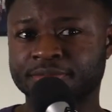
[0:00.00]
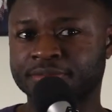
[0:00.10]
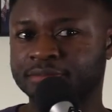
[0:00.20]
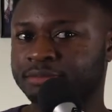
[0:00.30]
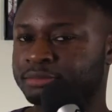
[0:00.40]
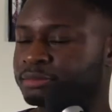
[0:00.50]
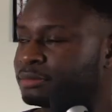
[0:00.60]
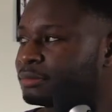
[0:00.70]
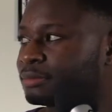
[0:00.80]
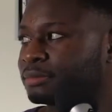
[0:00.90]

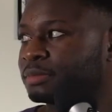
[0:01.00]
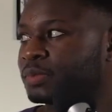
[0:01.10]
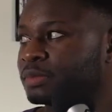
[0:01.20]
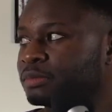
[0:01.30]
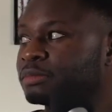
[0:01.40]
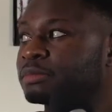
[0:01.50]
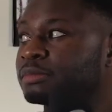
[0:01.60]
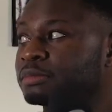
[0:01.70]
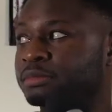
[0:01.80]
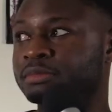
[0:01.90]

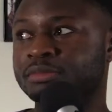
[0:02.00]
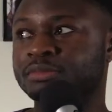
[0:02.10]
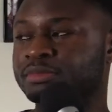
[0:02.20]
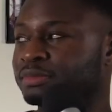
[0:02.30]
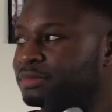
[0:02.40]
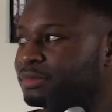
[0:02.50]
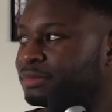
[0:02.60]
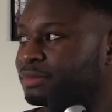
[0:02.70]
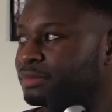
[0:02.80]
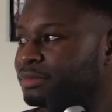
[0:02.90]

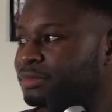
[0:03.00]
(silent)